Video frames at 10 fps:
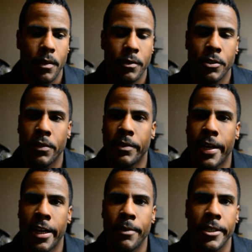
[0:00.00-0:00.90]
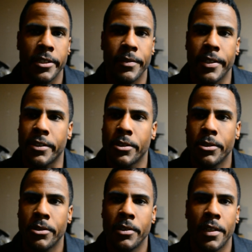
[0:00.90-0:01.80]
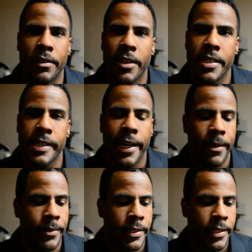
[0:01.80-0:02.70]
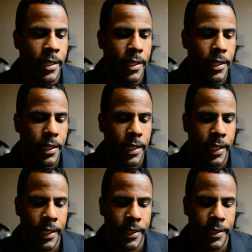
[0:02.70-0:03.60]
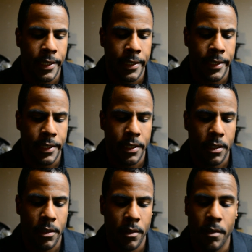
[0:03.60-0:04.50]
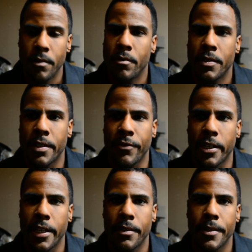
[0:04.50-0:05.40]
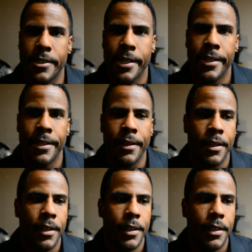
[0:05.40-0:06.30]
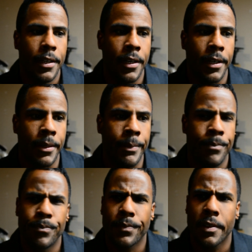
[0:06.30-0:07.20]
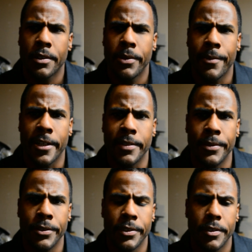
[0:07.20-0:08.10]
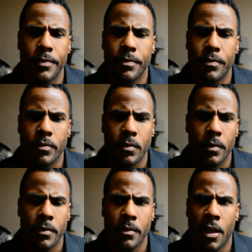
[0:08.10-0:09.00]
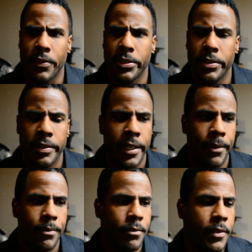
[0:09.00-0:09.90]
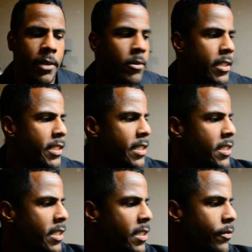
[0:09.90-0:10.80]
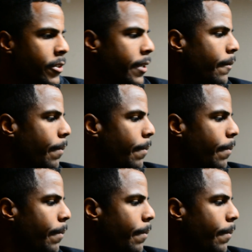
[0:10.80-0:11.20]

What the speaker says: Drove it around, make sure everything's cool, nothing crazy happened. And I said, fuck it, I'm gonna send it. 20 pounds of boost, off the two-step, did a 1.6 60 foot.